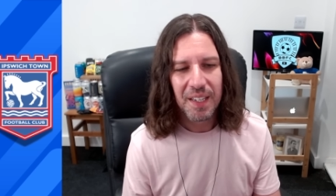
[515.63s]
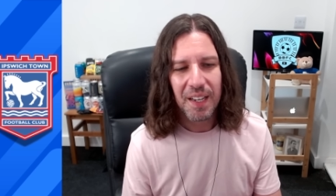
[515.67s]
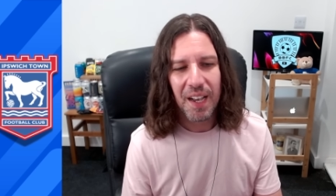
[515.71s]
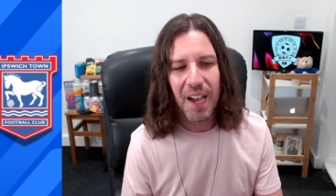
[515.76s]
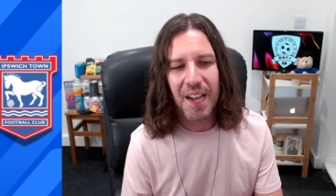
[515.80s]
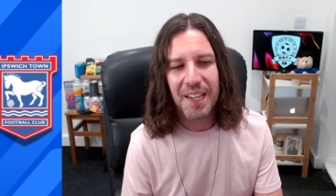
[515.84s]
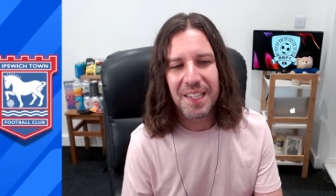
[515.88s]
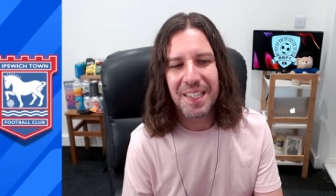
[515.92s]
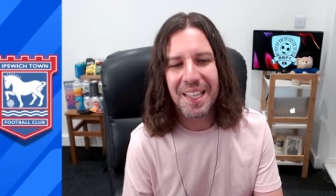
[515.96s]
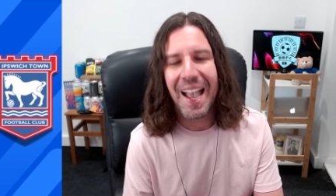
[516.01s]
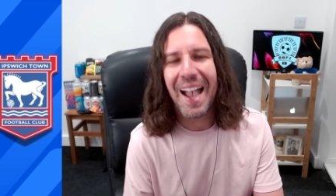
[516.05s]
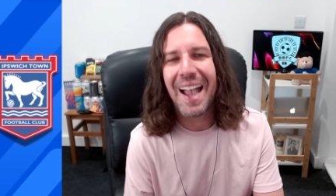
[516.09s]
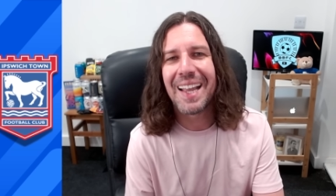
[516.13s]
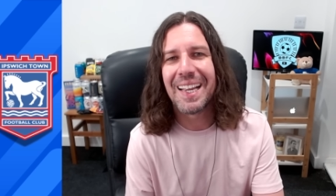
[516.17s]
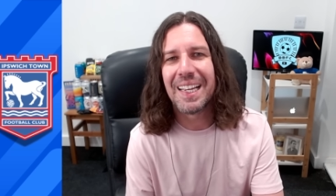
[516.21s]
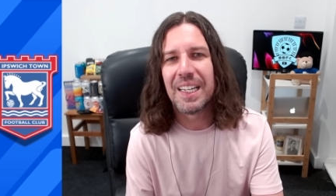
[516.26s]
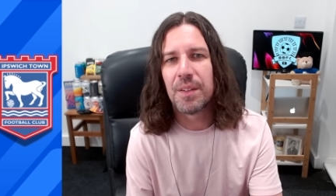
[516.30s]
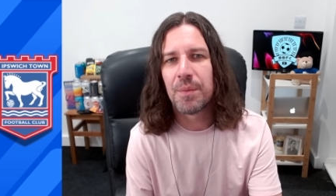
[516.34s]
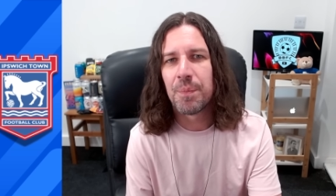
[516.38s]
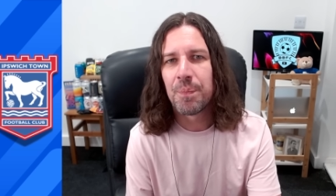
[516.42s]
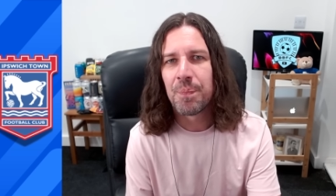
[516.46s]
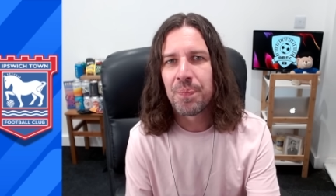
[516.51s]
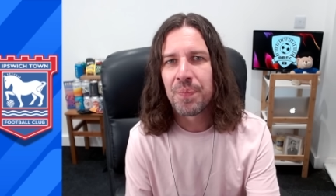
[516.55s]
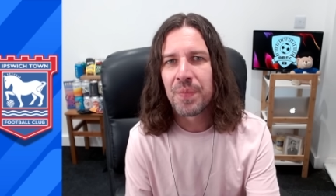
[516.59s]

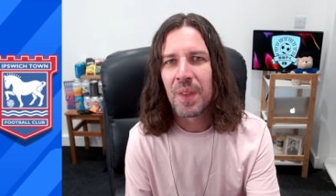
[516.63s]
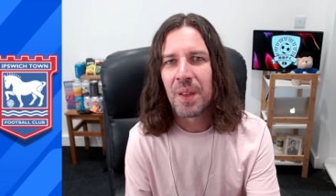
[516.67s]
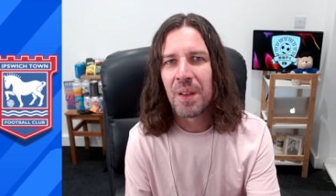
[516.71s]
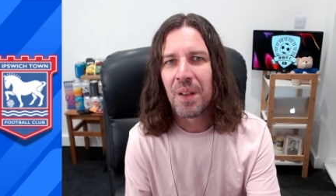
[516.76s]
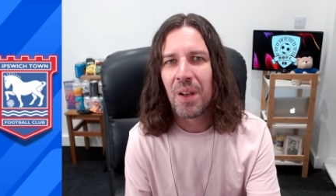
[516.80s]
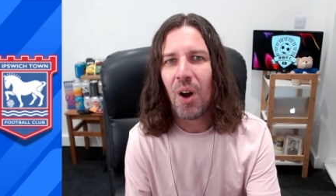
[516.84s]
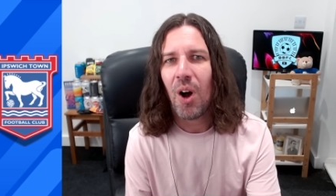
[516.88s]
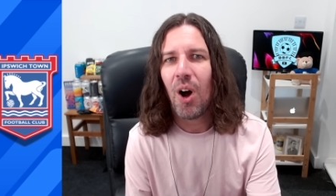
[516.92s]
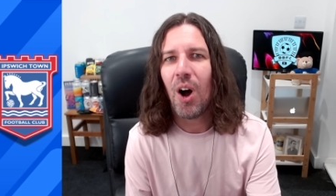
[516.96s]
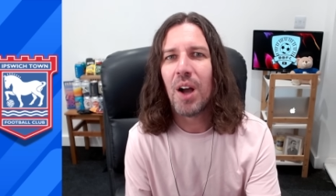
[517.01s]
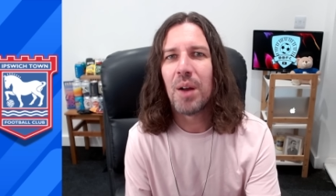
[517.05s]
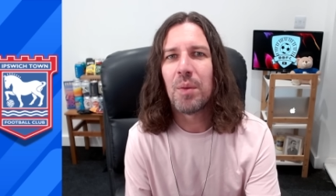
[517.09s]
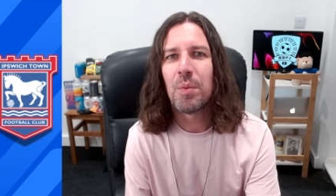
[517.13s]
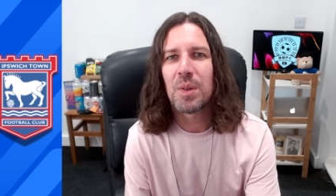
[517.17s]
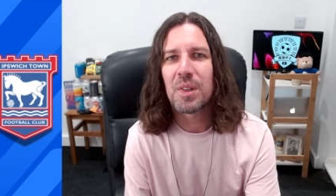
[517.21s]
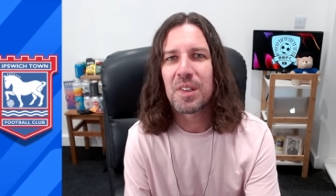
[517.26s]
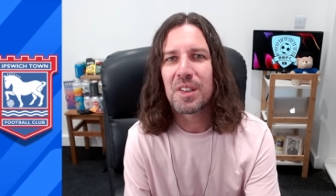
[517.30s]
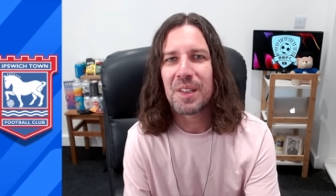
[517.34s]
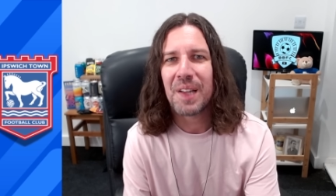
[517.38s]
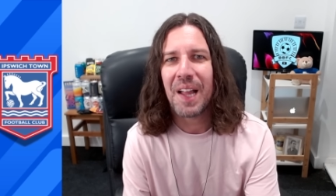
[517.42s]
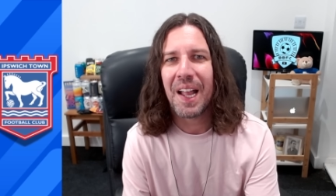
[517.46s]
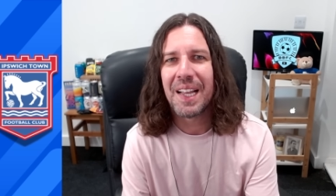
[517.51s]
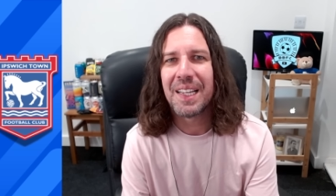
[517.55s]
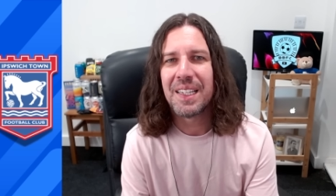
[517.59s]
Again, I will
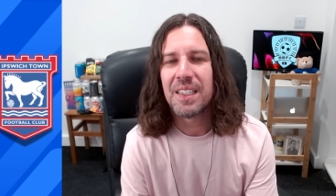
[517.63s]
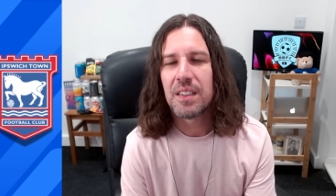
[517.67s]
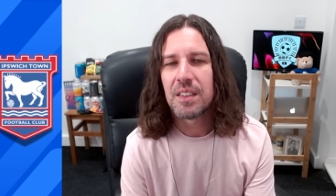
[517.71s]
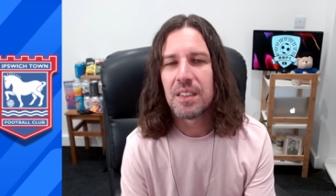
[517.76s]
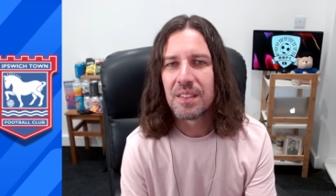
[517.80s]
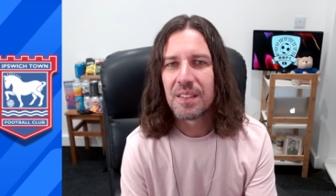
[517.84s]
say,